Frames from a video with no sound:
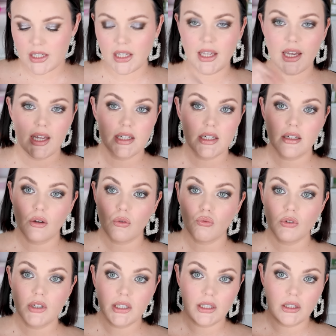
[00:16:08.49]
Again,
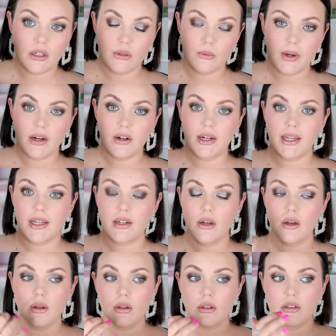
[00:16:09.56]
really long wearing,
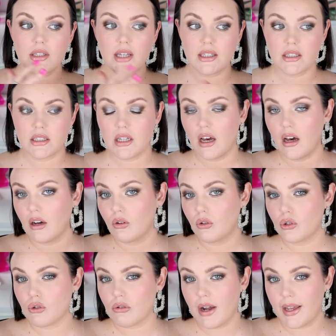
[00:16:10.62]
doesn't tug or
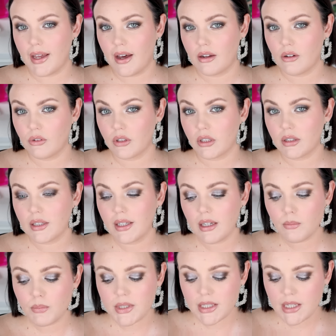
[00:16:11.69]
dry out on the
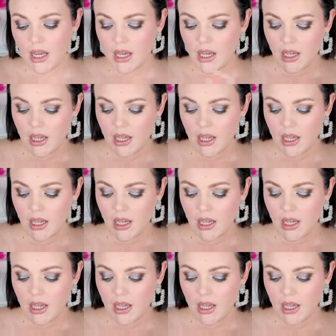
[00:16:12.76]
lips.